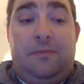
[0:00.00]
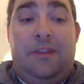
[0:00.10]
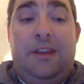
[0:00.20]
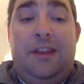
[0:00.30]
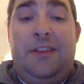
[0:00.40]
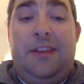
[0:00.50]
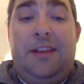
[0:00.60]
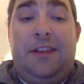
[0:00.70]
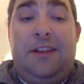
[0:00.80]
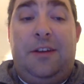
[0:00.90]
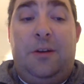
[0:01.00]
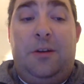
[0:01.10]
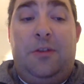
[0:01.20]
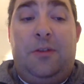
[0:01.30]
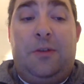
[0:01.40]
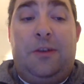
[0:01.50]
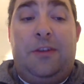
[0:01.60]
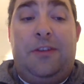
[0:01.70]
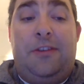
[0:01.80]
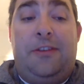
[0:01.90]
he's likely toast for the
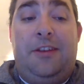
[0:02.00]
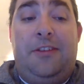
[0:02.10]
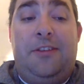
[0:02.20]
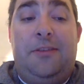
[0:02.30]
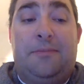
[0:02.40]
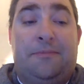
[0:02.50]
rest of the season.